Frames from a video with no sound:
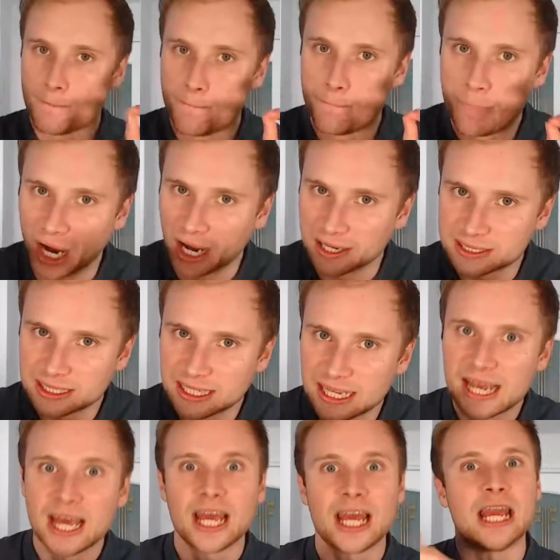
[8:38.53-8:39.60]
But
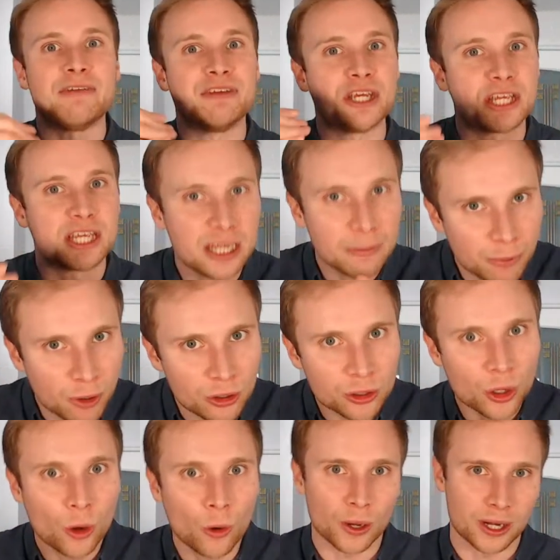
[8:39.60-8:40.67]
if you keep on
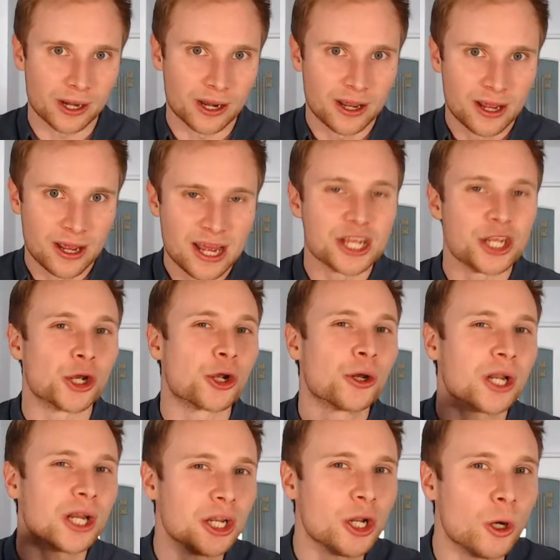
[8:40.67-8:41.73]
going, you're going
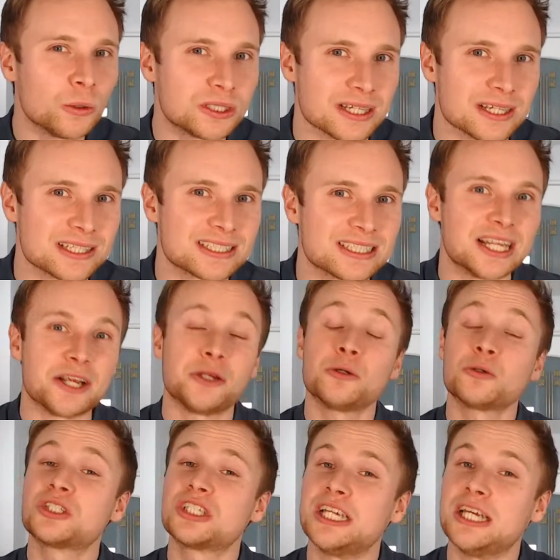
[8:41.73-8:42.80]
to notice that you'll
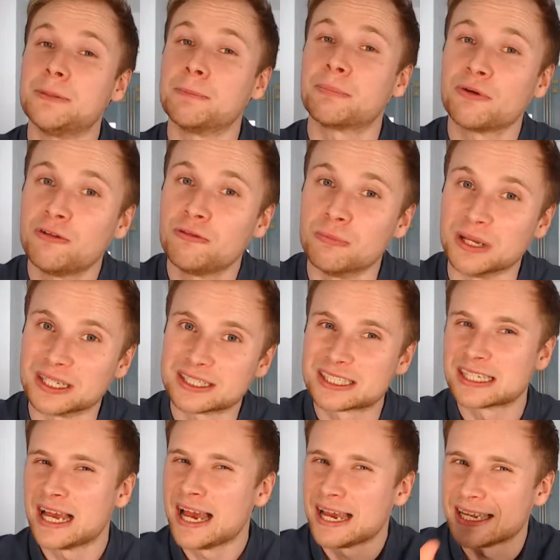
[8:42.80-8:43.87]
see improvements.
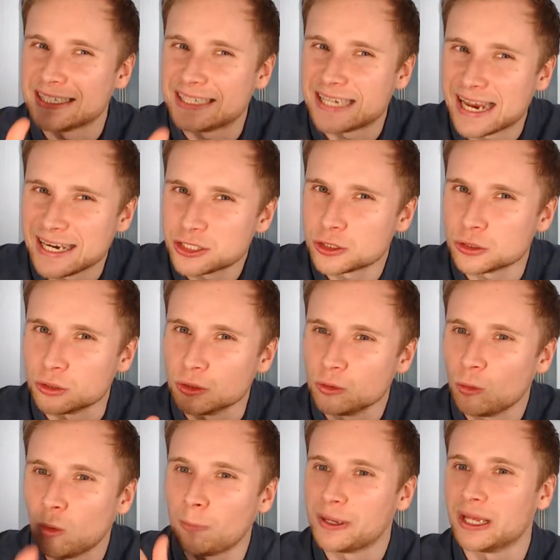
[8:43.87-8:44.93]
Day 2
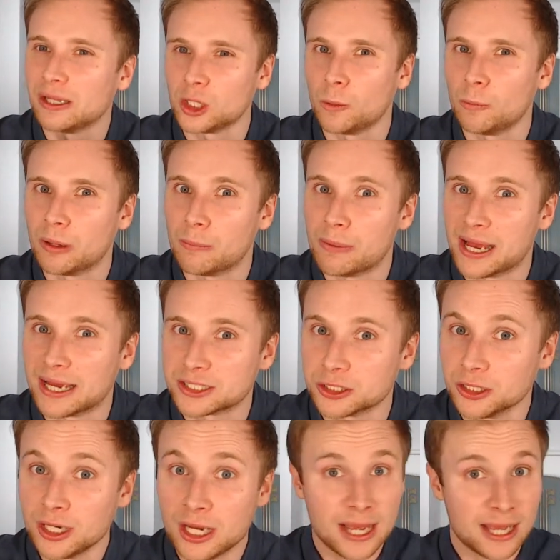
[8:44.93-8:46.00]
will be a little bit
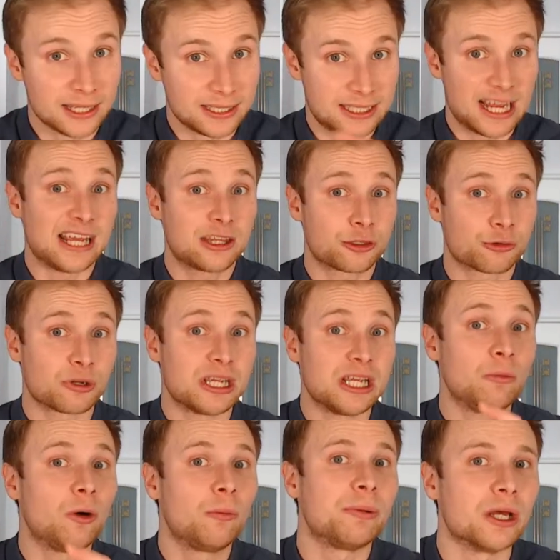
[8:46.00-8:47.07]
better. Day 3
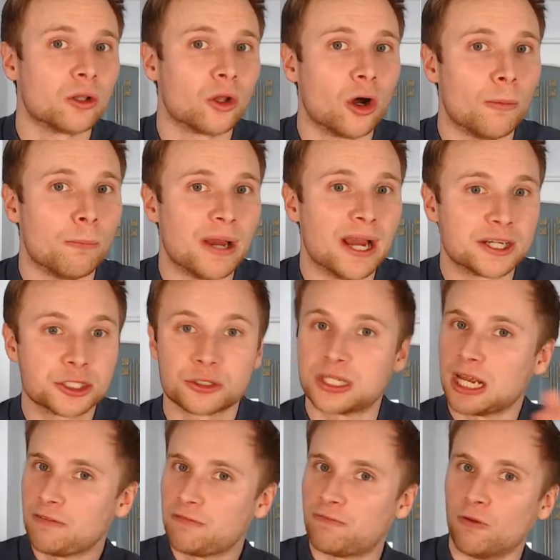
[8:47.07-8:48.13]
will be a lot better.
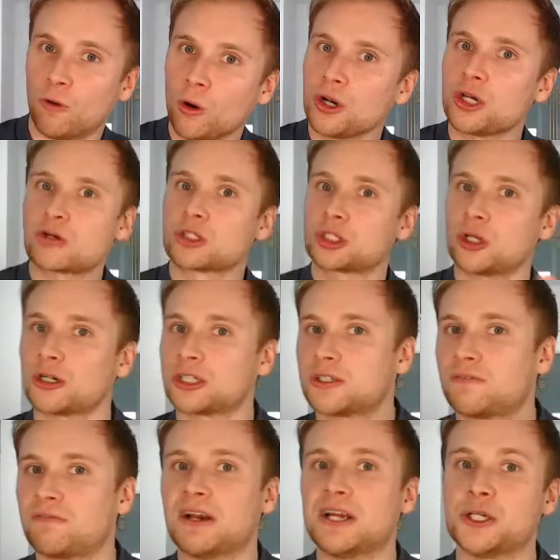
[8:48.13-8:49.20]
Day 4, you'll start to
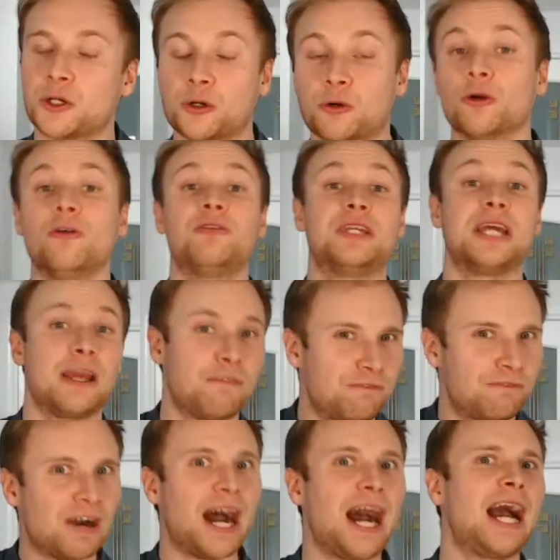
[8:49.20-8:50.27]
find your groove. Day
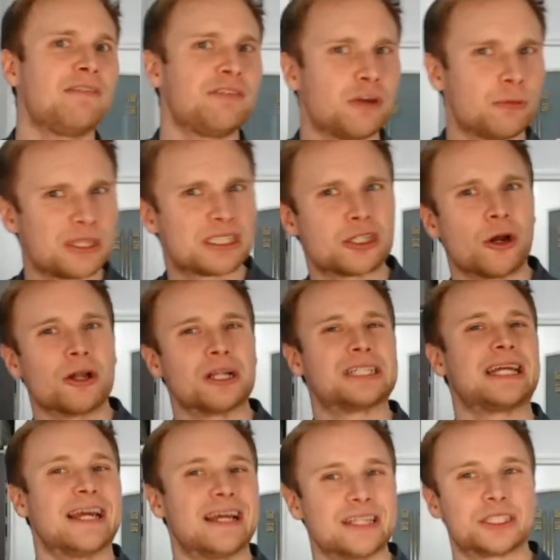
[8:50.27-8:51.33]
5, you'll be starting to
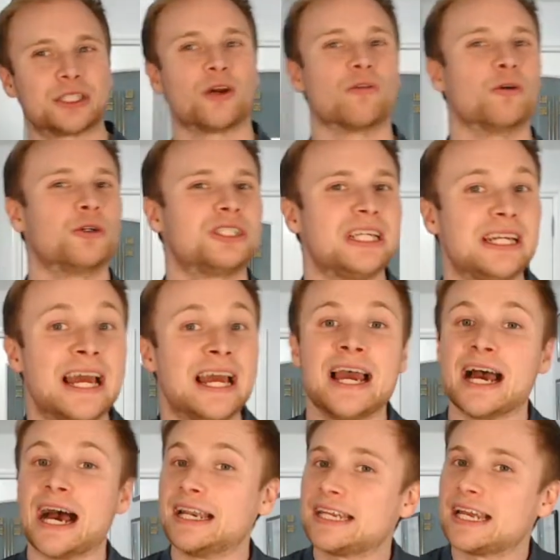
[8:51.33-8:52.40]
get into a routine.
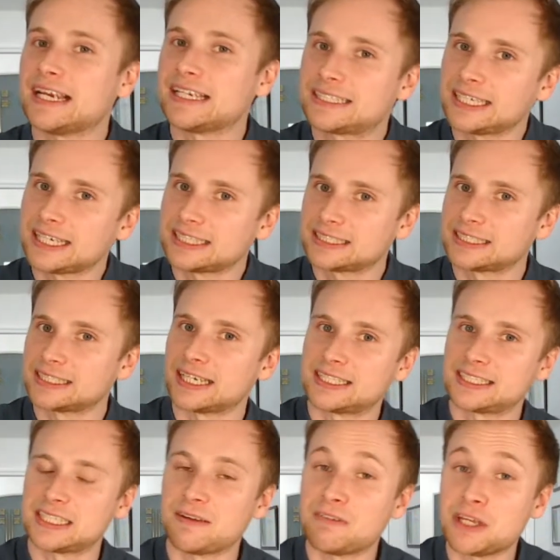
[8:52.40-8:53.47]
And day 6 and day
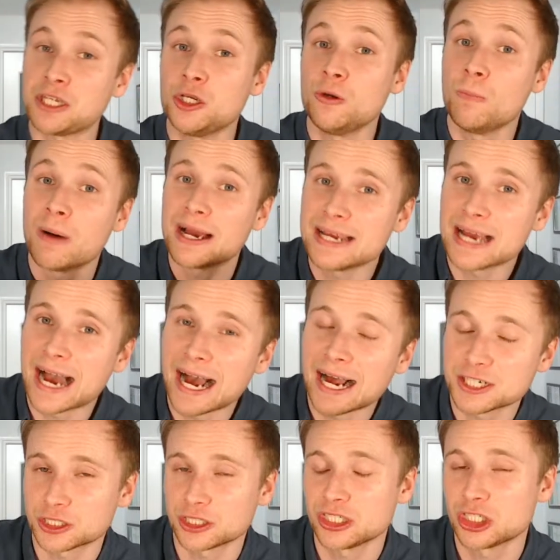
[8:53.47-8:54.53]
7, you might
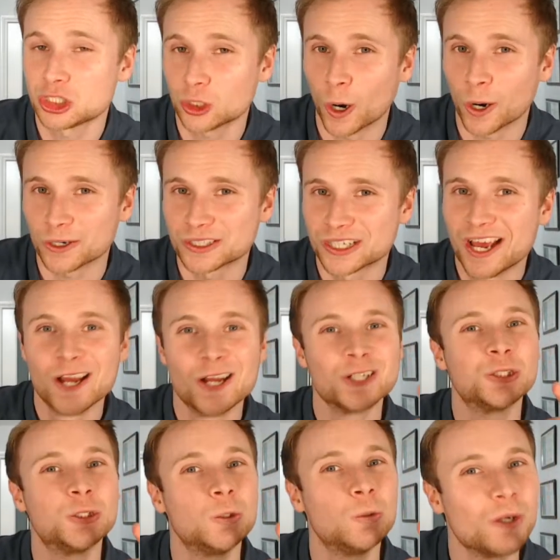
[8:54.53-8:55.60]
actually start
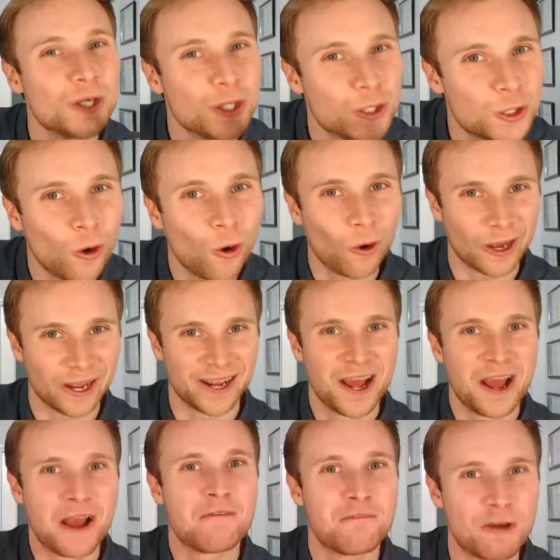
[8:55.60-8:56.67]
to enjoy
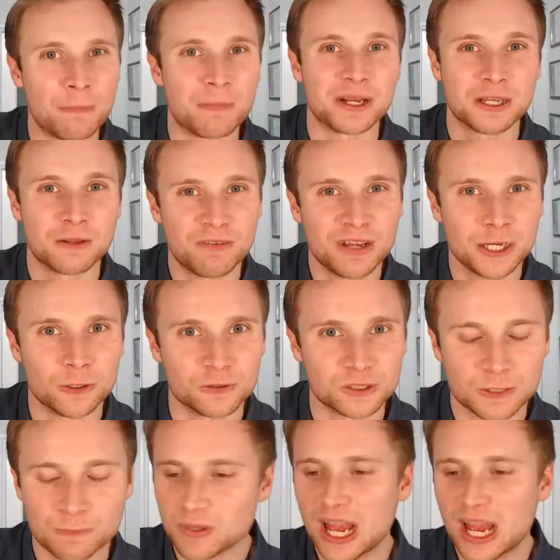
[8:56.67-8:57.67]
filming the videos.